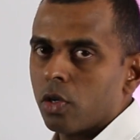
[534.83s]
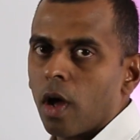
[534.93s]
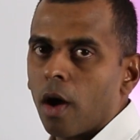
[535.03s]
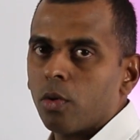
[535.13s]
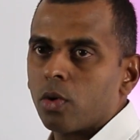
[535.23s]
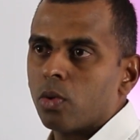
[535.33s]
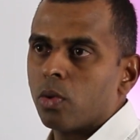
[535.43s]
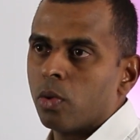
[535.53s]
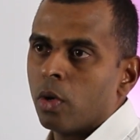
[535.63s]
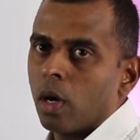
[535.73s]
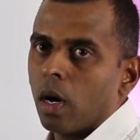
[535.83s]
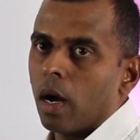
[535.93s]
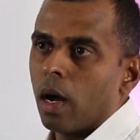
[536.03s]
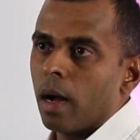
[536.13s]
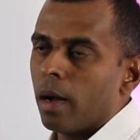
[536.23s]
You have to
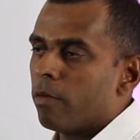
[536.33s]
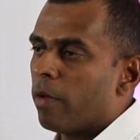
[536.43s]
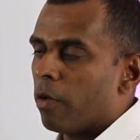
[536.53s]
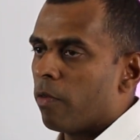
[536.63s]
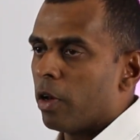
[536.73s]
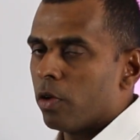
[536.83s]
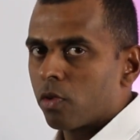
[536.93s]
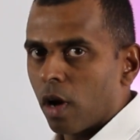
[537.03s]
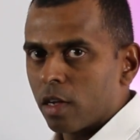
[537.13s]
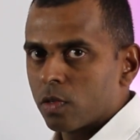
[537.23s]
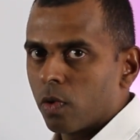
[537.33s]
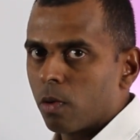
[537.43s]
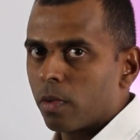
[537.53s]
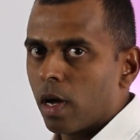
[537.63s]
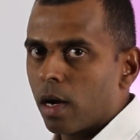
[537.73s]
when you
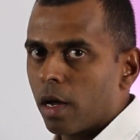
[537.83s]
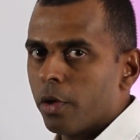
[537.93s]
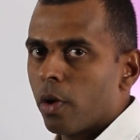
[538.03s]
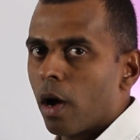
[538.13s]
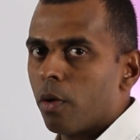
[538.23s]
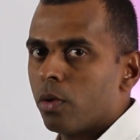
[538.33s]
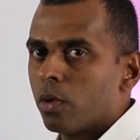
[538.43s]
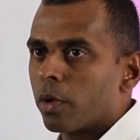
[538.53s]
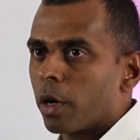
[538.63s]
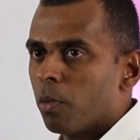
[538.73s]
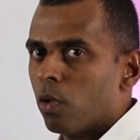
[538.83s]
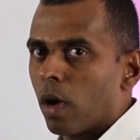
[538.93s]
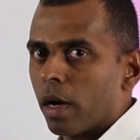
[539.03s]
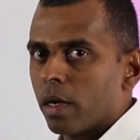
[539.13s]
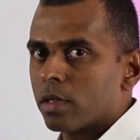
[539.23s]
transform data, you have to
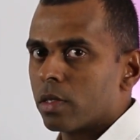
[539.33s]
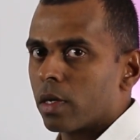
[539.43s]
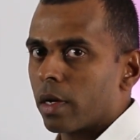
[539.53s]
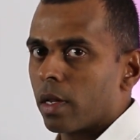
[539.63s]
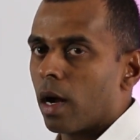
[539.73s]
remove unnecessary